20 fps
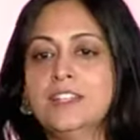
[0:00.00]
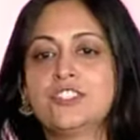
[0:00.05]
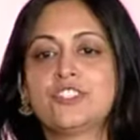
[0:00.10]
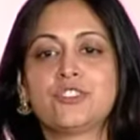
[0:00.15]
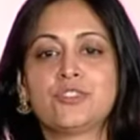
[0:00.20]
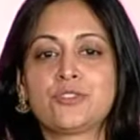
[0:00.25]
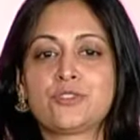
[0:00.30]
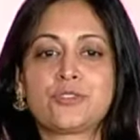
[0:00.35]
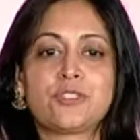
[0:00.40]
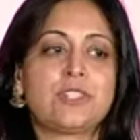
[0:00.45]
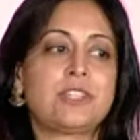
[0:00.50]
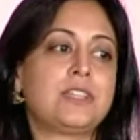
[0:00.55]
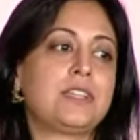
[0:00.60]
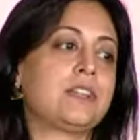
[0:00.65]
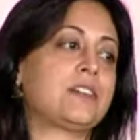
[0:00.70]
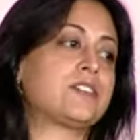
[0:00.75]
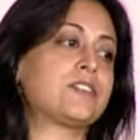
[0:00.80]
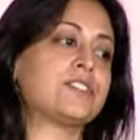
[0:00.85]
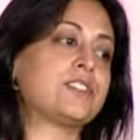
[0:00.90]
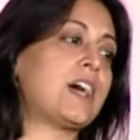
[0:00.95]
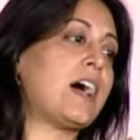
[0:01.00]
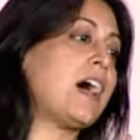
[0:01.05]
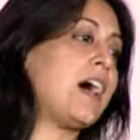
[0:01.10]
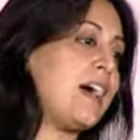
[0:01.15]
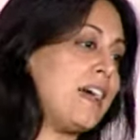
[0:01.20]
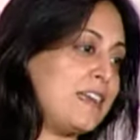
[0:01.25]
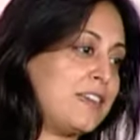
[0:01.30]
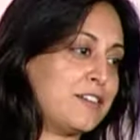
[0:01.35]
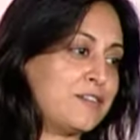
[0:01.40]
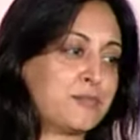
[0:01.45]
children a year
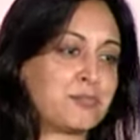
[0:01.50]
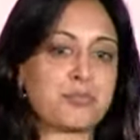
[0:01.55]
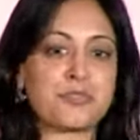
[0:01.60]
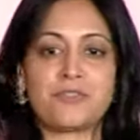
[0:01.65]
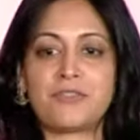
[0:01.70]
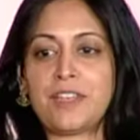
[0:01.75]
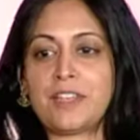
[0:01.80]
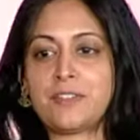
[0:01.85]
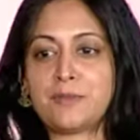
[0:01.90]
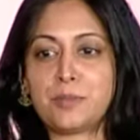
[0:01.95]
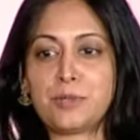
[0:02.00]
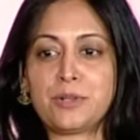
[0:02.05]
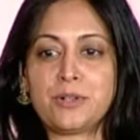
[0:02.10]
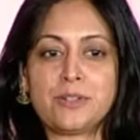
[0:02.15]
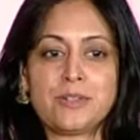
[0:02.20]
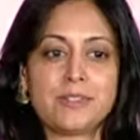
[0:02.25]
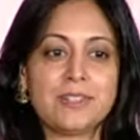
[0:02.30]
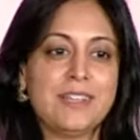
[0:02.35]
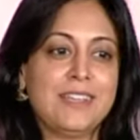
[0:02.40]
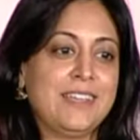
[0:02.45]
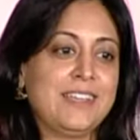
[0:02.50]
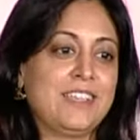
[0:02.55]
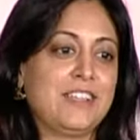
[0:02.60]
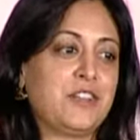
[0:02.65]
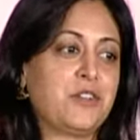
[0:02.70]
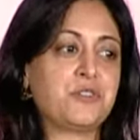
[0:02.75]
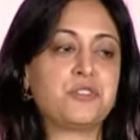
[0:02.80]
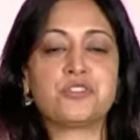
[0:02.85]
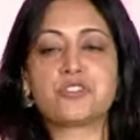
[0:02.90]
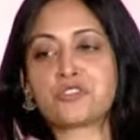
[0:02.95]
die of preventable, you
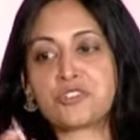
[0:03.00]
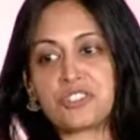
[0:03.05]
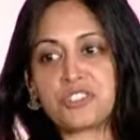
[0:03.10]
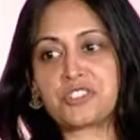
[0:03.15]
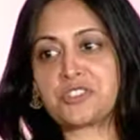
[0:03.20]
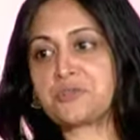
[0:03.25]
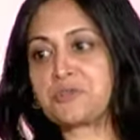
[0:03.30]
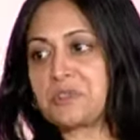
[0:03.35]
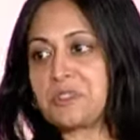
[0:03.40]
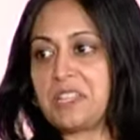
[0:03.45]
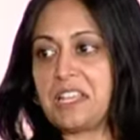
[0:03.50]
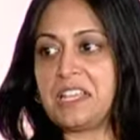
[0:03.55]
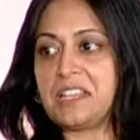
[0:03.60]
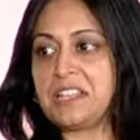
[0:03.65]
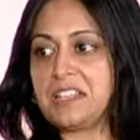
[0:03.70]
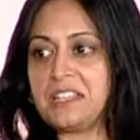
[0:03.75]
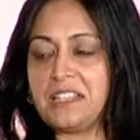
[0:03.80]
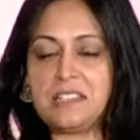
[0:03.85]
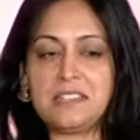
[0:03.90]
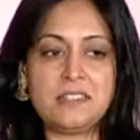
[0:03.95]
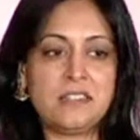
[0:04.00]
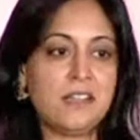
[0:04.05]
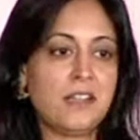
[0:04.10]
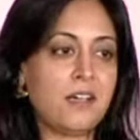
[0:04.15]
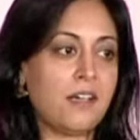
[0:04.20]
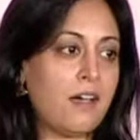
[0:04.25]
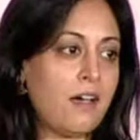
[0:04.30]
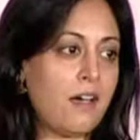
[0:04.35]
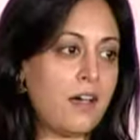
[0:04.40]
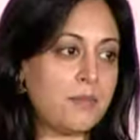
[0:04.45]
know, nutrition-related
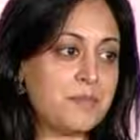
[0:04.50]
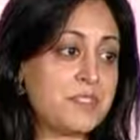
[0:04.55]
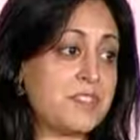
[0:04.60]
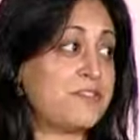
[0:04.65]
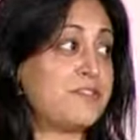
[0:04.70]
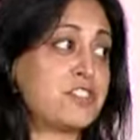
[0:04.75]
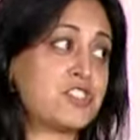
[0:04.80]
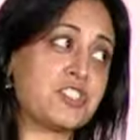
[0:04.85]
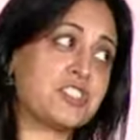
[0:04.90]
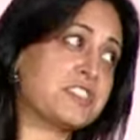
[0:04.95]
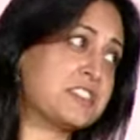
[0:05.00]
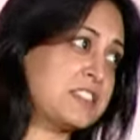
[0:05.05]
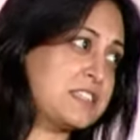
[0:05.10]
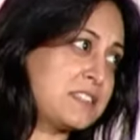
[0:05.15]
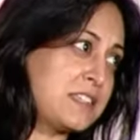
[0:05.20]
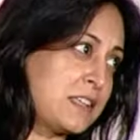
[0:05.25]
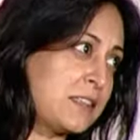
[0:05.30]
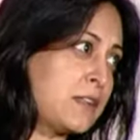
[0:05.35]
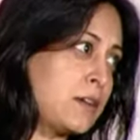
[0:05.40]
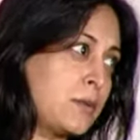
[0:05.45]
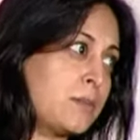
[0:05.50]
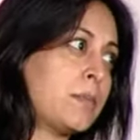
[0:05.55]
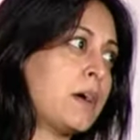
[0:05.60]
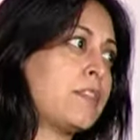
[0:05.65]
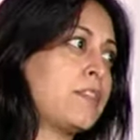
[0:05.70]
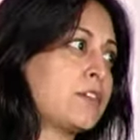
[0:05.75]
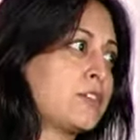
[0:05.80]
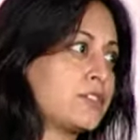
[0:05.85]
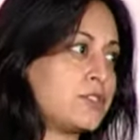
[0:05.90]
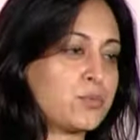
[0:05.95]
deficiencies in their
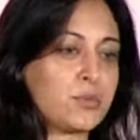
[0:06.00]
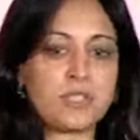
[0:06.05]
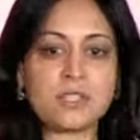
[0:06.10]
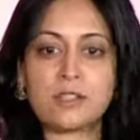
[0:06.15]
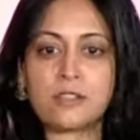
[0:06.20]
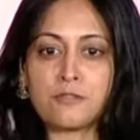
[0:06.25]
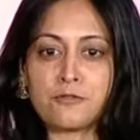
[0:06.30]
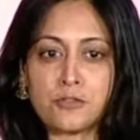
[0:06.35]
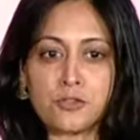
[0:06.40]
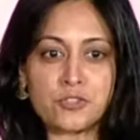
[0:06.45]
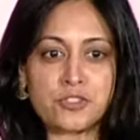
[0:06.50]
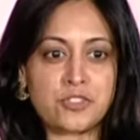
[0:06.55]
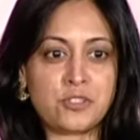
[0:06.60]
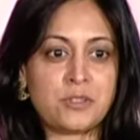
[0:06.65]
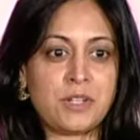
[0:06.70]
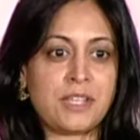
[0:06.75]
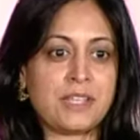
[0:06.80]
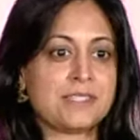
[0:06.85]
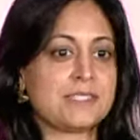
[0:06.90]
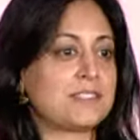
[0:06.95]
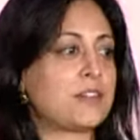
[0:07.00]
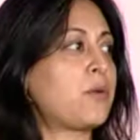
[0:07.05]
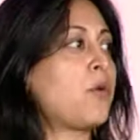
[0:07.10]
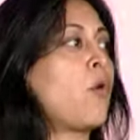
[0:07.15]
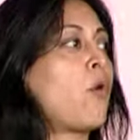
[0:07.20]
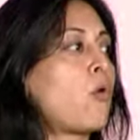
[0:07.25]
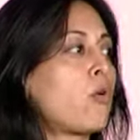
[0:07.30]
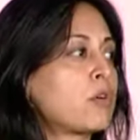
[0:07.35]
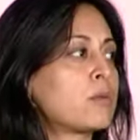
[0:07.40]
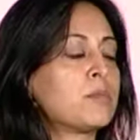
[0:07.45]
mothers within the first 2 days. You know,
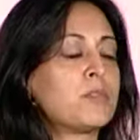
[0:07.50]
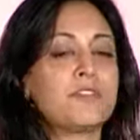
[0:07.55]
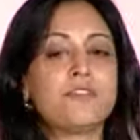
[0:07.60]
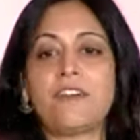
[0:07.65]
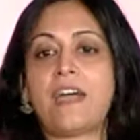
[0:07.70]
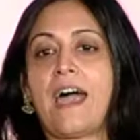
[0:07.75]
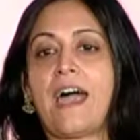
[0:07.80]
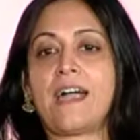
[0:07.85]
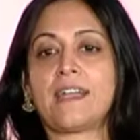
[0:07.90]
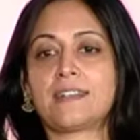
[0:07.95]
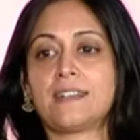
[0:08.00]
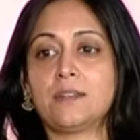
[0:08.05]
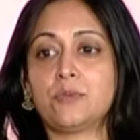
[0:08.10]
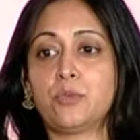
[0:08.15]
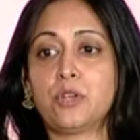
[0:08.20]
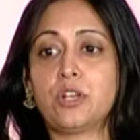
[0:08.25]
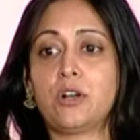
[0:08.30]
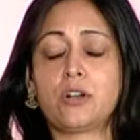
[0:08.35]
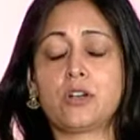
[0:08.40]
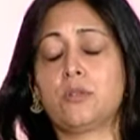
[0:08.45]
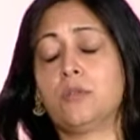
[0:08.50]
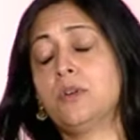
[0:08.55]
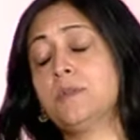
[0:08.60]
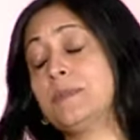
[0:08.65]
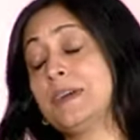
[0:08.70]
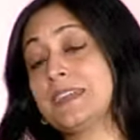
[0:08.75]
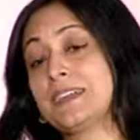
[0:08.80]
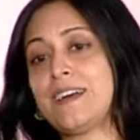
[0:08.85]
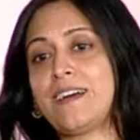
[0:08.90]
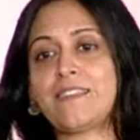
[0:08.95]
horrible fact, and we all go, oh
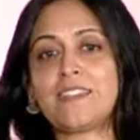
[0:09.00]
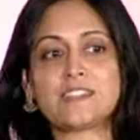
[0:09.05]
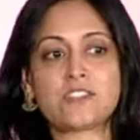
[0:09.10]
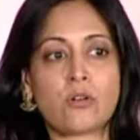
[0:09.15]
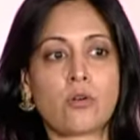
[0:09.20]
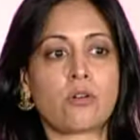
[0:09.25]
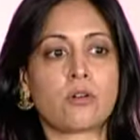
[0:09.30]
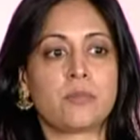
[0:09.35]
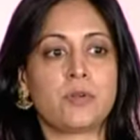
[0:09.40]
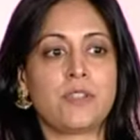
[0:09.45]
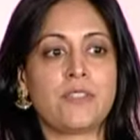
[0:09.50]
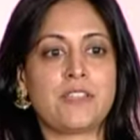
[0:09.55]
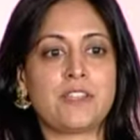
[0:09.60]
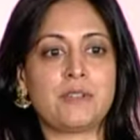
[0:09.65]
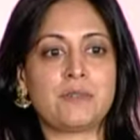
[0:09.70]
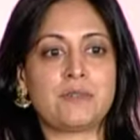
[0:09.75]
my God, that's horrible, and then